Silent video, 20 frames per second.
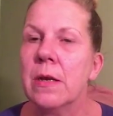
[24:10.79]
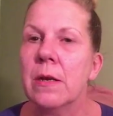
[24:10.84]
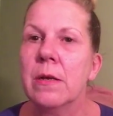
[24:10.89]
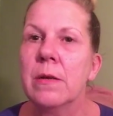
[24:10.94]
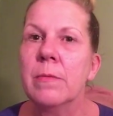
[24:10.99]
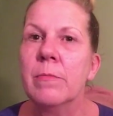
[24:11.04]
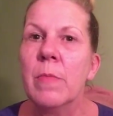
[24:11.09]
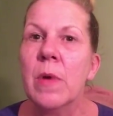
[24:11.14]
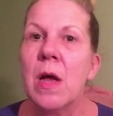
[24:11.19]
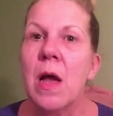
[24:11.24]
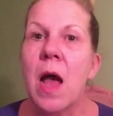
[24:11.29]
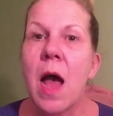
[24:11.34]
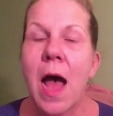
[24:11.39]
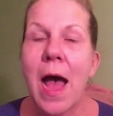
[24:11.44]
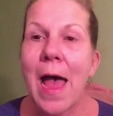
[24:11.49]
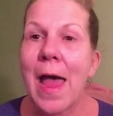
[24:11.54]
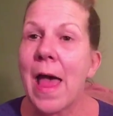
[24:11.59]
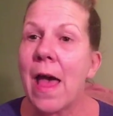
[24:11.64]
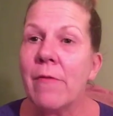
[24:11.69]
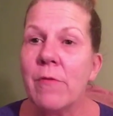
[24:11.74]

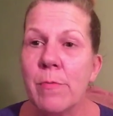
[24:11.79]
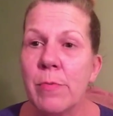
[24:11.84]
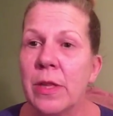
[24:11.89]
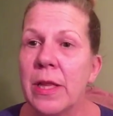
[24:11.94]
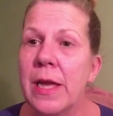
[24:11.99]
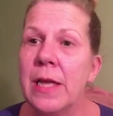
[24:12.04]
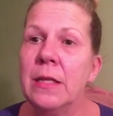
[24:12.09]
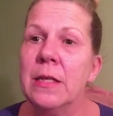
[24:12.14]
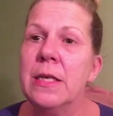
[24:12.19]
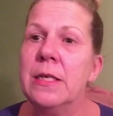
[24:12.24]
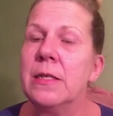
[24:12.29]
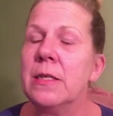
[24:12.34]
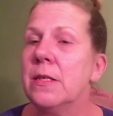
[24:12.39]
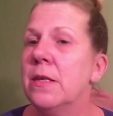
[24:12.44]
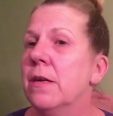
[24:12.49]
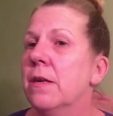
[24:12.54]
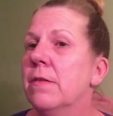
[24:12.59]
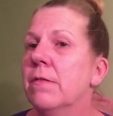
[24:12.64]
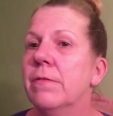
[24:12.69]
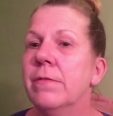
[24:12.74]
I have a playlist
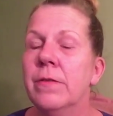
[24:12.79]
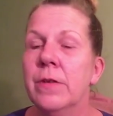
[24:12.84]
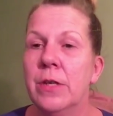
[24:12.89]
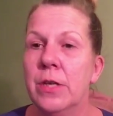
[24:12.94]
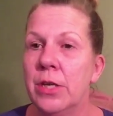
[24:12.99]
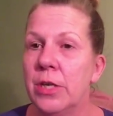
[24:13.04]
of